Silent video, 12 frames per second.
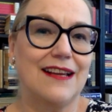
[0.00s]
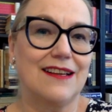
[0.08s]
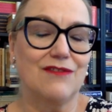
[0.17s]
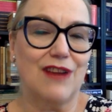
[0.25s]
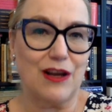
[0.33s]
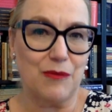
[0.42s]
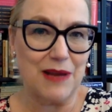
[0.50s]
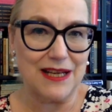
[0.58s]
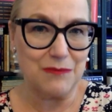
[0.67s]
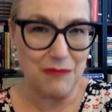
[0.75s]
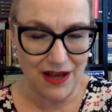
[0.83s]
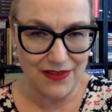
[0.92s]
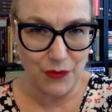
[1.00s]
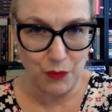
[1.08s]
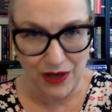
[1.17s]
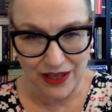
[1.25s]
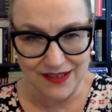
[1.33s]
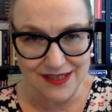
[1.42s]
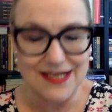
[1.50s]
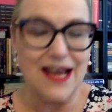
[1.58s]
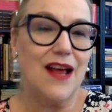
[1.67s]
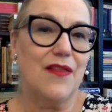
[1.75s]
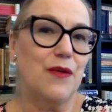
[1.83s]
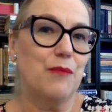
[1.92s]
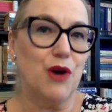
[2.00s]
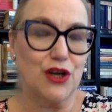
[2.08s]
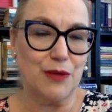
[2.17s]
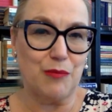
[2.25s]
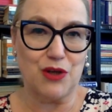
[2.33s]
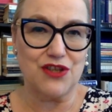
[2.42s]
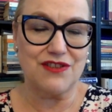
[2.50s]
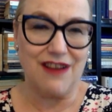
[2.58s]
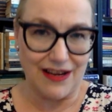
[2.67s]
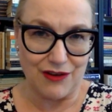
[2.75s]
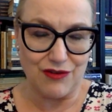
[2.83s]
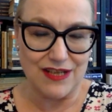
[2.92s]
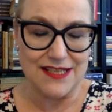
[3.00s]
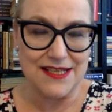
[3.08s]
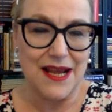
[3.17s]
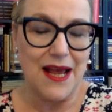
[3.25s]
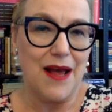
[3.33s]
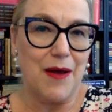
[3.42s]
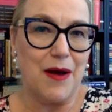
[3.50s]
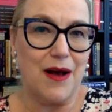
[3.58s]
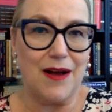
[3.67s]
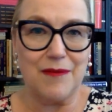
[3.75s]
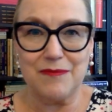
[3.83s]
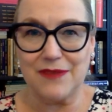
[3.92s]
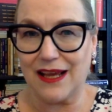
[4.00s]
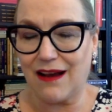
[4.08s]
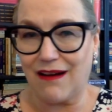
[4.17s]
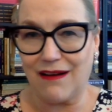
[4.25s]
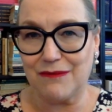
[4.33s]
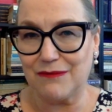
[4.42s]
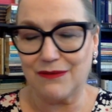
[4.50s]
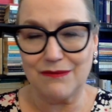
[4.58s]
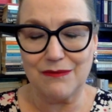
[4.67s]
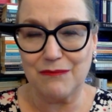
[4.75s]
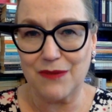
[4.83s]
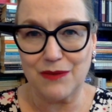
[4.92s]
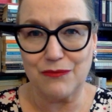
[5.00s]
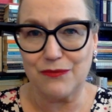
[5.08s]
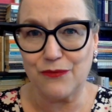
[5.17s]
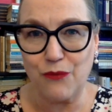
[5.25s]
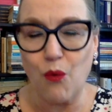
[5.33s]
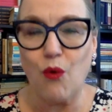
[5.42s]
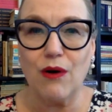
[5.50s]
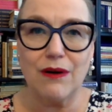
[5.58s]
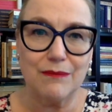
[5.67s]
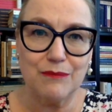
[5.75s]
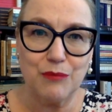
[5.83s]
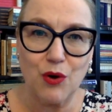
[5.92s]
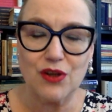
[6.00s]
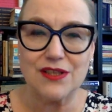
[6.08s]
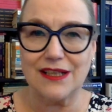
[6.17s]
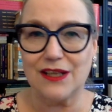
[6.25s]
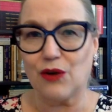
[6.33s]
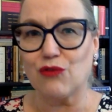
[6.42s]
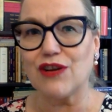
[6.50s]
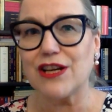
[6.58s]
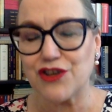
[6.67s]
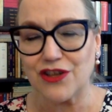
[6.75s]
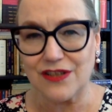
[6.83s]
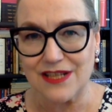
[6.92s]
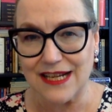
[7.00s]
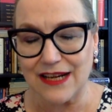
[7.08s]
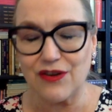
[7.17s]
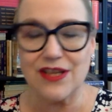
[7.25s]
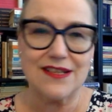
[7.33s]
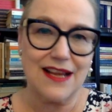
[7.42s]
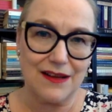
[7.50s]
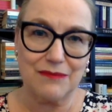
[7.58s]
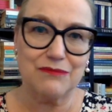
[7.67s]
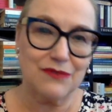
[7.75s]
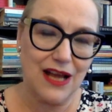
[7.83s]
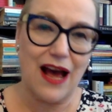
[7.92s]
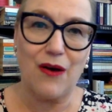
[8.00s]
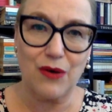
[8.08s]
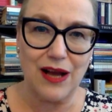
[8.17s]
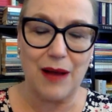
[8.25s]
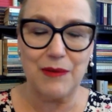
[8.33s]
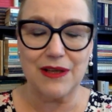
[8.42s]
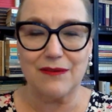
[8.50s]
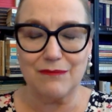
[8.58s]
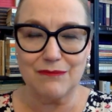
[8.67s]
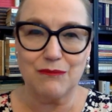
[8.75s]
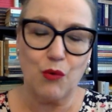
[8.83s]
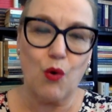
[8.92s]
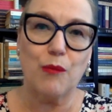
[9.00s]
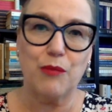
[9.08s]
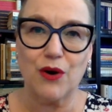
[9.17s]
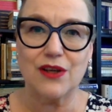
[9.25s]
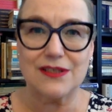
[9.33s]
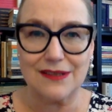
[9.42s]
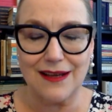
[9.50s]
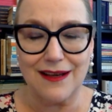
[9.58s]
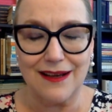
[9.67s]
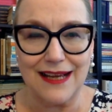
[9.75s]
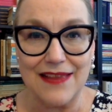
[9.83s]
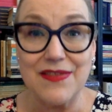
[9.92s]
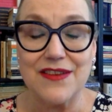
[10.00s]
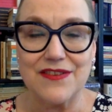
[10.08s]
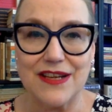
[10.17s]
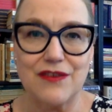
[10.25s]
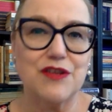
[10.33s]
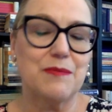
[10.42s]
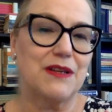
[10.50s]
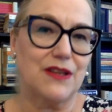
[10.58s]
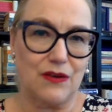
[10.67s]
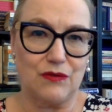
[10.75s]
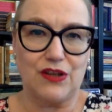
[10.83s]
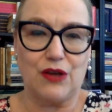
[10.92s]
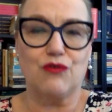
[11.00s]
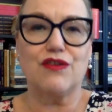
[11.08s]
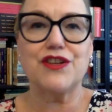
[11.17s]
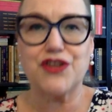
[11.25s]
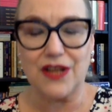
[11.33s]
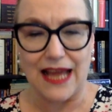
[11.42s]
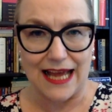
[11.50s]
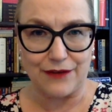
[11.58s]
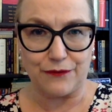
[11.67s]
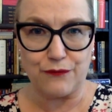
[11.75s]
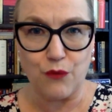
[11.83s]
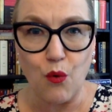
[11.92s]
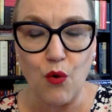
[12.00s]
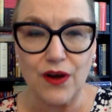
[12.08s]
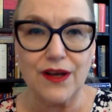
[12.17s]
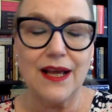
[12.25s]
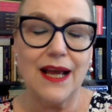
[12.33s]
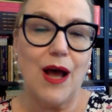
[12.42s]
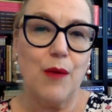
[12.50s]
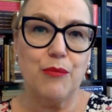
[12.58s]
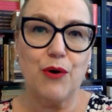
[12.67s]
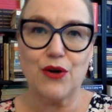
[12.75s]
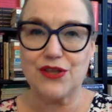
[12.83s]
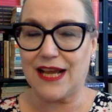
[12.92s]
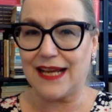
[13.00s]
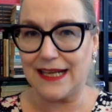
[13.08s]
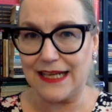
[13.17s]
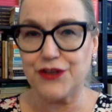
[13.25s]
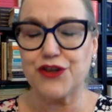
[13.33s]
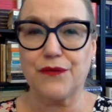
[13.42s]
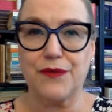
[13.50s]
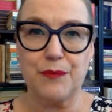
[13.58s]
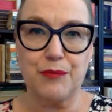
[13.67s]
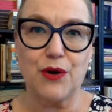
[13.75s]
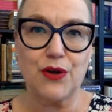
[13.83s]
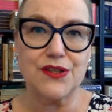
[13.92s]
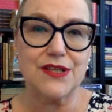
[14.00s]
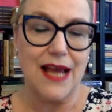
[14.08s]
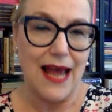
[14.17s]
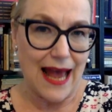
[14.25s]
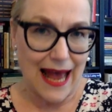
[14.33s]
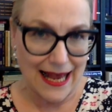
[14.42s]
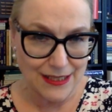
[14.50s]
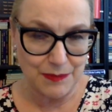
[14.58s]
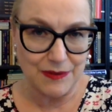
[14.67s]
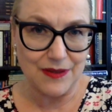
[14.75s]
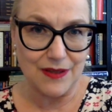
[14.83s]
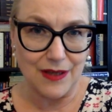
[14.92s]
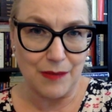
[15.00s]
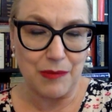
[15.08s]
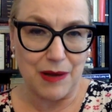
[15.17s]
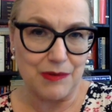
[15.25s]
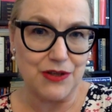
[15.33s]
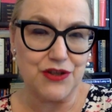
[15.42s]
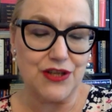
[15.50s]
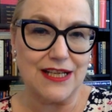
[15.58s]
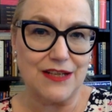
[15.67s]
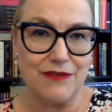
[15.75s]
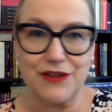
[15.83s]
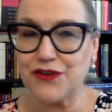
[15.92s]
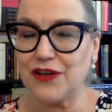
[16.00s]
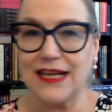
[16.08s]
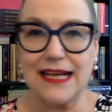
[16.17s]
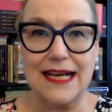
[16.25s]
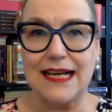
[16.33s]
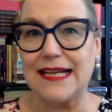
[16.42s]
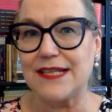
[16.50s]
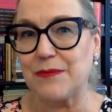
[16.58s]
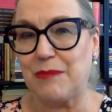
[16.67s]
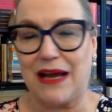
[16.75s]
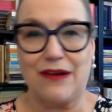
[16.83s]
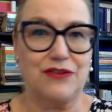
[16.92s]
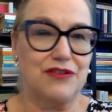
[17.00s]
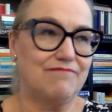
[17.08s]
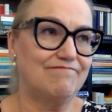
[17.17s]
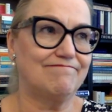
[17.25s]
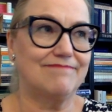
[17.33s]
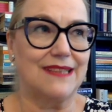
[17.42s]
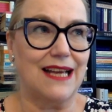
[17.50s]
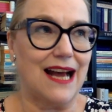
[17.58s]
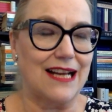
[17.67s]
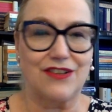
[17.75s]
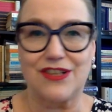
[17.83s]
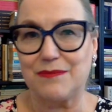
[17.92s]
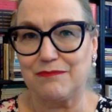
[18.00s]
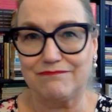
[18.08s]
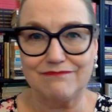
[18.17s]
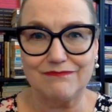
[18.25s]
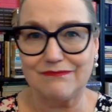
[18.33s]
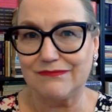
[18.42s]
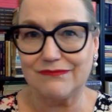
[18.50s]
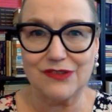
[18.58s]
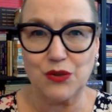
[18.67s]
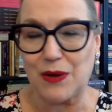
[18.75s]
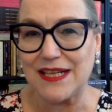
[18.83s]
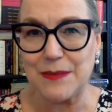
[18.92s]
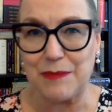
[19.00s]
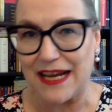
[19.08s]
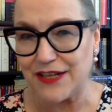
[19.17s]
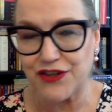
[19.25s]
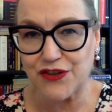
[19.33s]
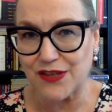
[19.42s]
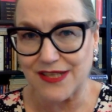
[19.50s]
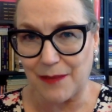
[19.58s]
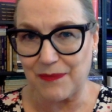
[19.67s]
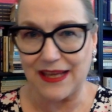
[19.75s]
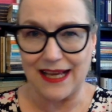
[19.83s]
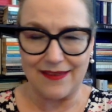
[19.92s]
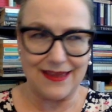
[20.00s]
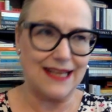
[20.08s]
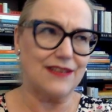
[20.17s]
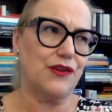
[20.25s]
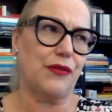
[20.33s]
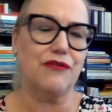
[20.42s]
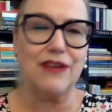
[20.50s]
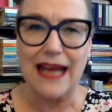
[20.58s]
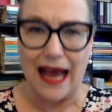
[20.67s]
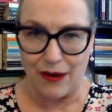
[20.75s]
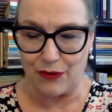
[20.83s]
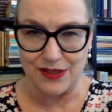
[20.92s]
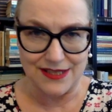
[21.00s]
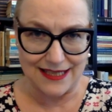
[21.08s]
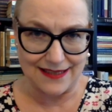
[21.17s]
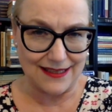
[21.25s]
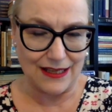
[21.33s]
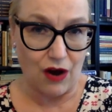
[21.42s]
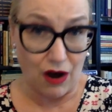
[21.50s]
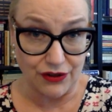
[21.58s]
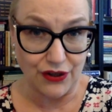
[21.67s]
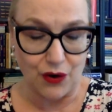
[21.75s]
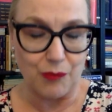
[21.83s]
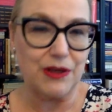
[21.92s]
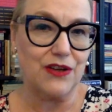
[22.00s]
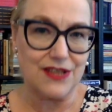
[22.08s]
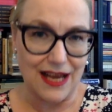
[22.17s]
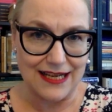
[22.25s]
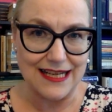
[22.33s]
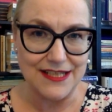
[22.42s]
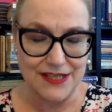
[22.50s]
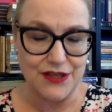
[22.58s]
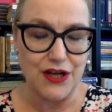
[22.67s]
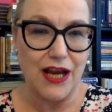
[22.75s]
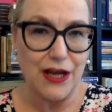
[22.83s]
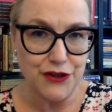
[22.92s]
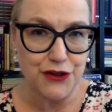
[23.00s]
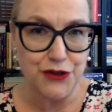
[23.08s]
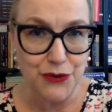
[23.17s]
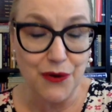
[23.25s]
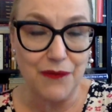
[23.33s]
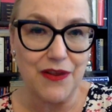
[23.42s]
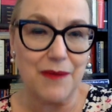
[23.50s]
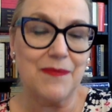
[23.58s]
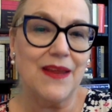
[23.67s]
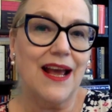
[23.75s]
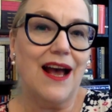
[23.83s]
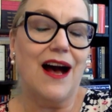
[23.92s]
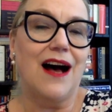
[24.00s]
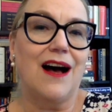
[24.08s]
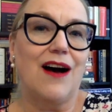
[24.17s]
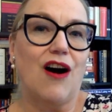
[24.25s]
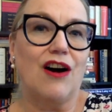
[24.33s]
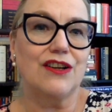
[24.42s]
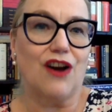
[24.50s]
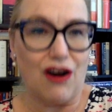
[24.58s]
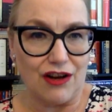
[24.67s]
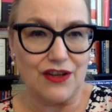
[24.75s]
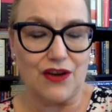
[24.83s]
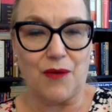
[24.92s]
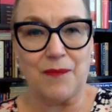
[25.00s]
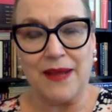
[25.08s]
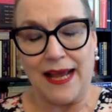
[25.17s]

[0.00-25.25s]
can recommend Martha Wells' The Murderbot Diaries. They are 4 books in the original series. They are now coming more books in the series, but the original had 4 books, and each of the books has been published individually and is about 120 pages or something. I think it's 3 hours in the audio because I listened to 2 of them on audio.